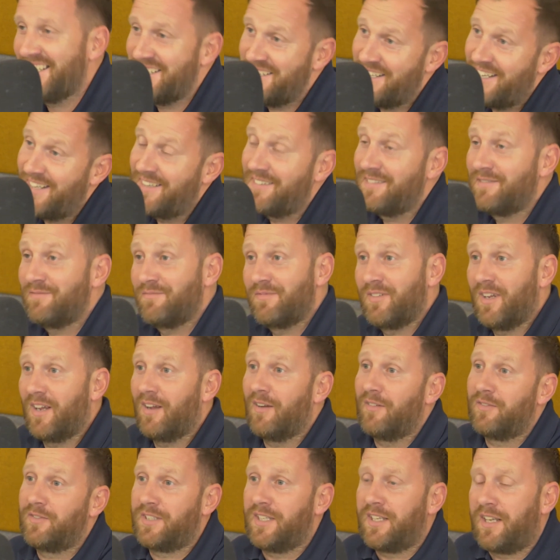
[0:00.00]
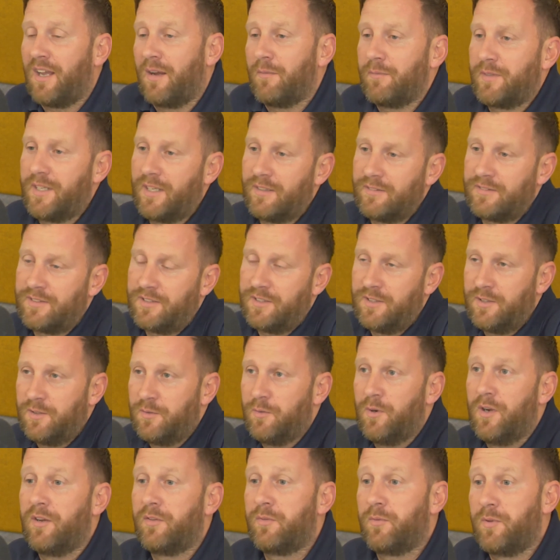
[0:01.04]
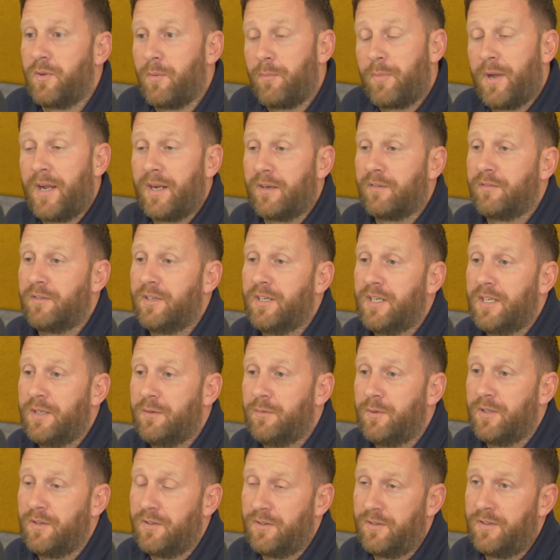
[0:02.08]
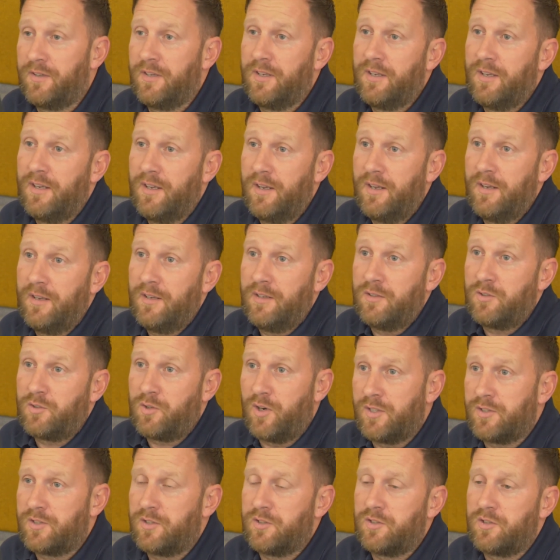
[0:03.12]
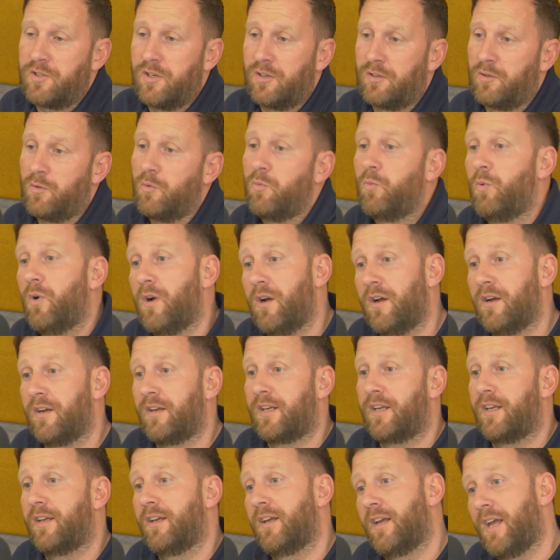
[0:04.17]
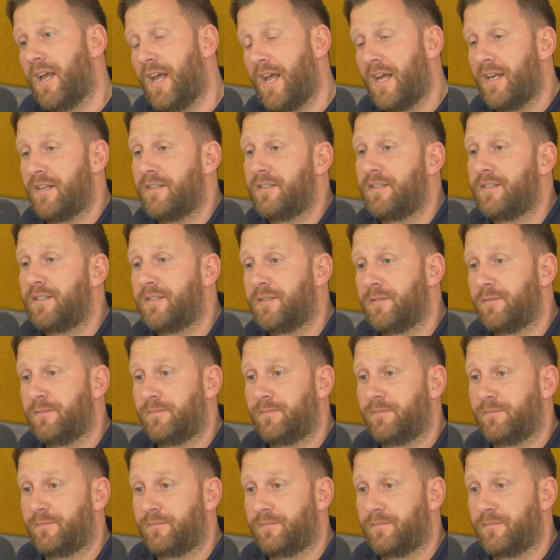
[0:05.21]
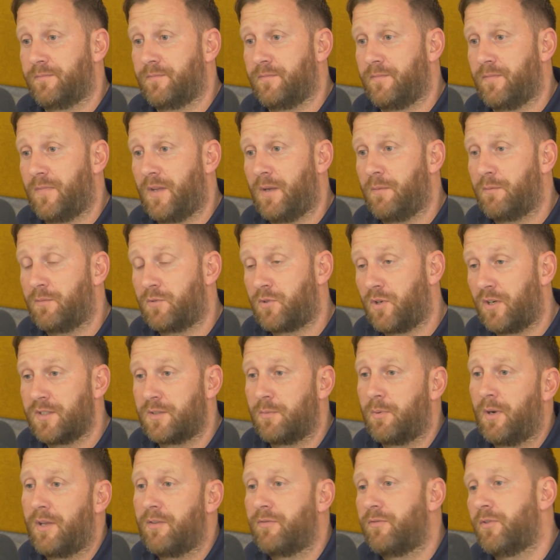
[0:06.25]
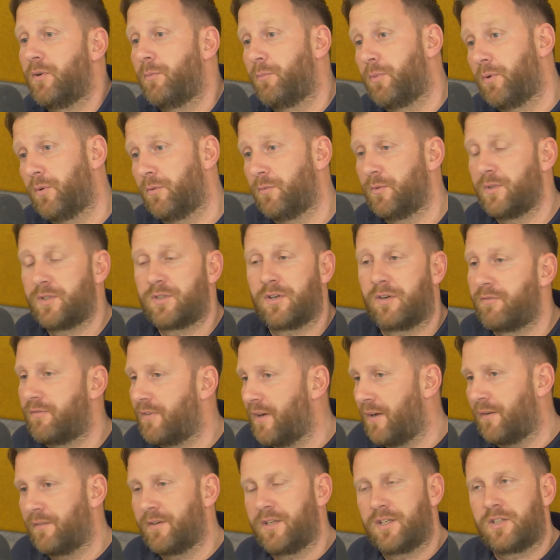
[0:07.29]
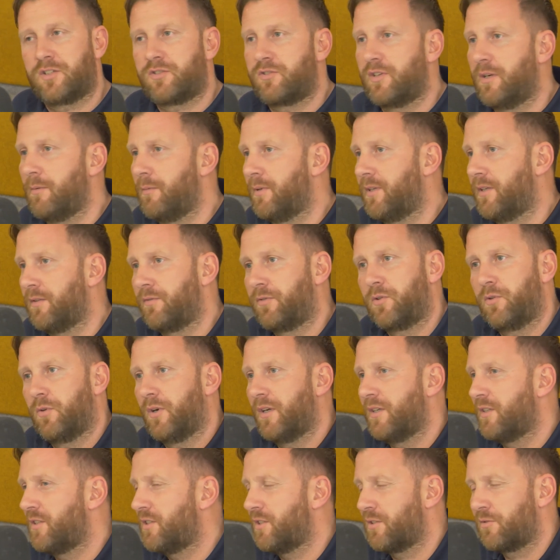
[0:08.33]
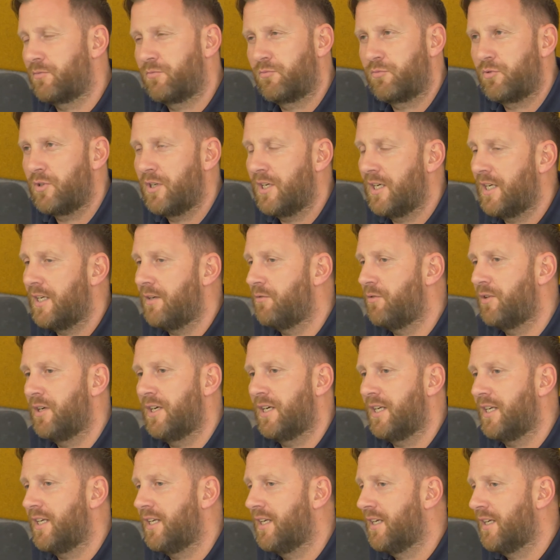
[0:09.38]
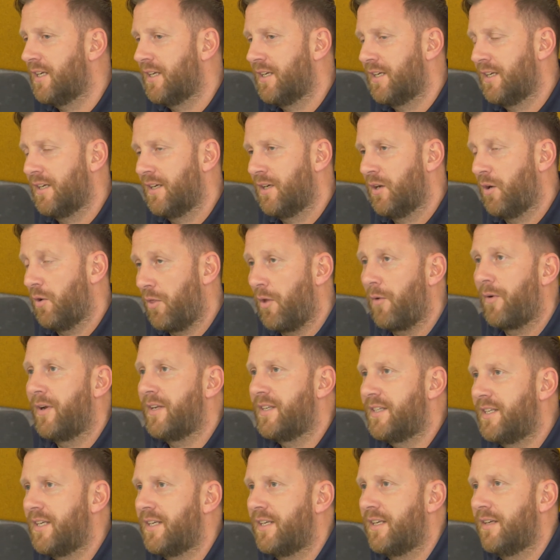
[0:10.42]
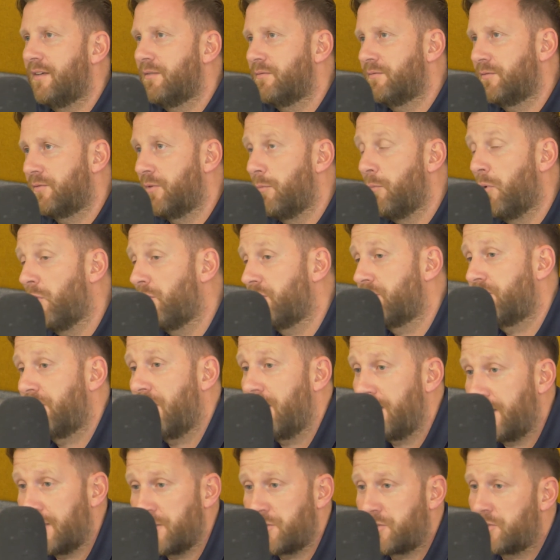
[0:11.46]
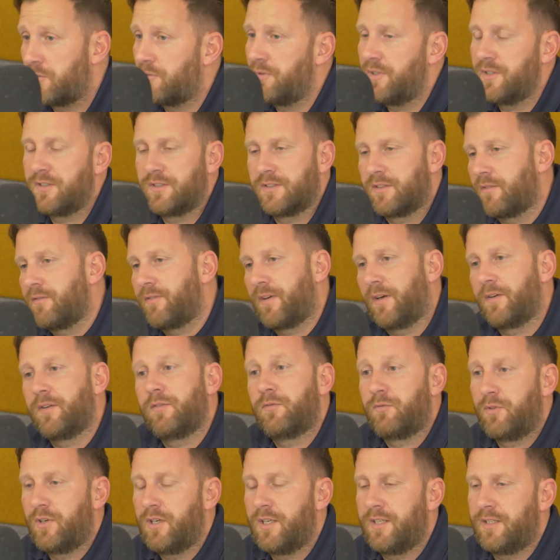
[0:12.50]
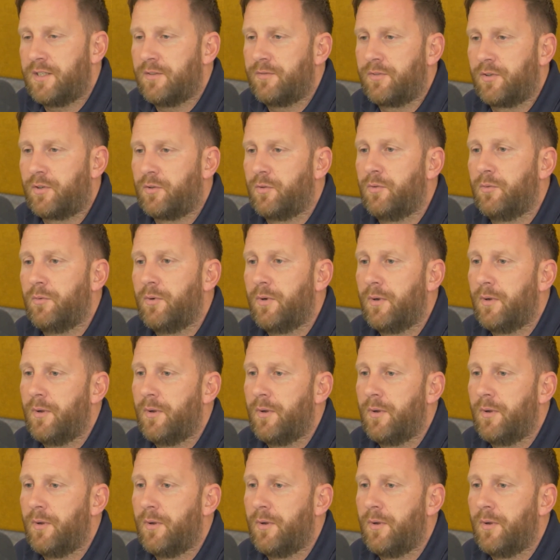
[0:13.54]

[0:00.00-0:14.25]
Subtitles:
And then obviously come down to earth with a bang, really, with trying to juggle work and trying to play football, which I found extremely difficult, and just really, really, although I did it for more financial reasons, I found it really difficult